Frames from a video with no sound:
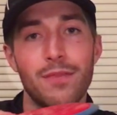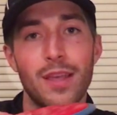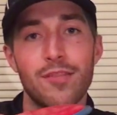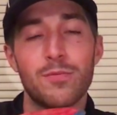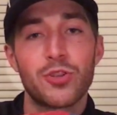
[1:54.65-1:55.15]

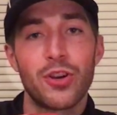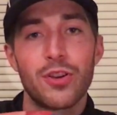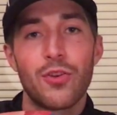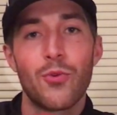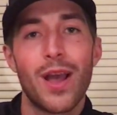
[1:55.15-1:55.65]
get some turn
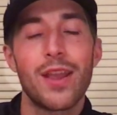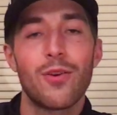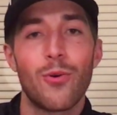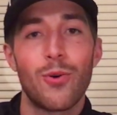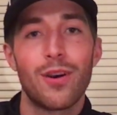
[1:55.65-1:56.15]
to the
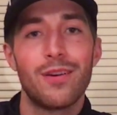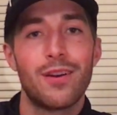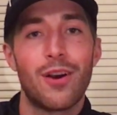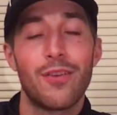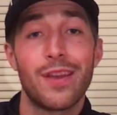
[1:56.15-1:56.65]
right, or
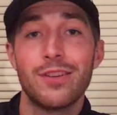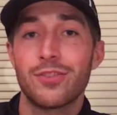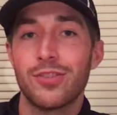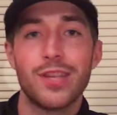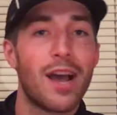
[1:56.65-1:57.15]
are they
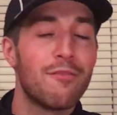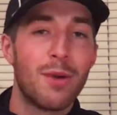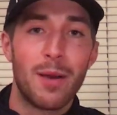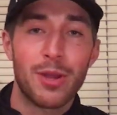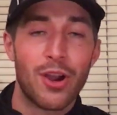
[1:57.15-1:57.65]
just dive
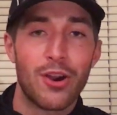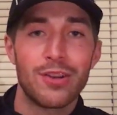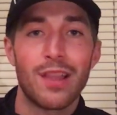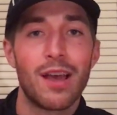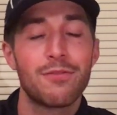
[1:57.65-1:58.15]
bombing
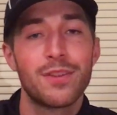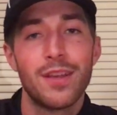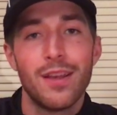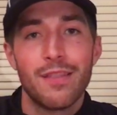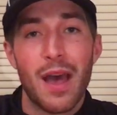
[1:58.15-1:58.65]
hard left?
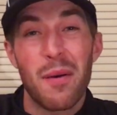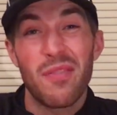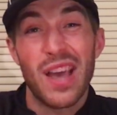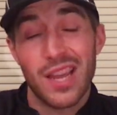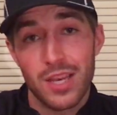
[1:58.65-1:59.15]

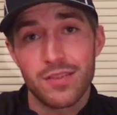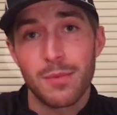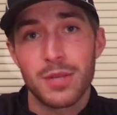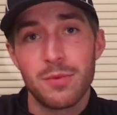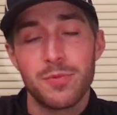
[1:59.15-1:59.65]
That can
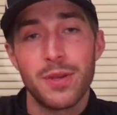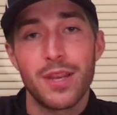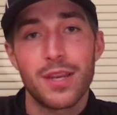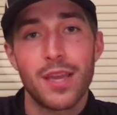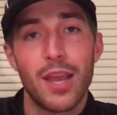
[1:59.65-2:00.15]
sometimes be an
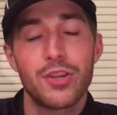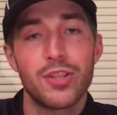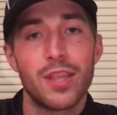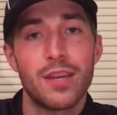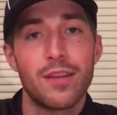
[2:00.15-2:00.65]

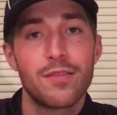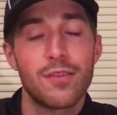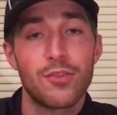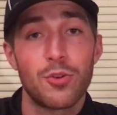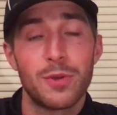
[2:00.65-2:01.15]
indication that a
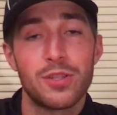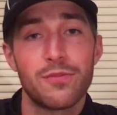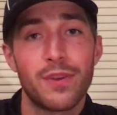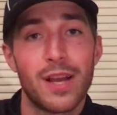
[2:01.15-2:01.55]
disc is a little bit too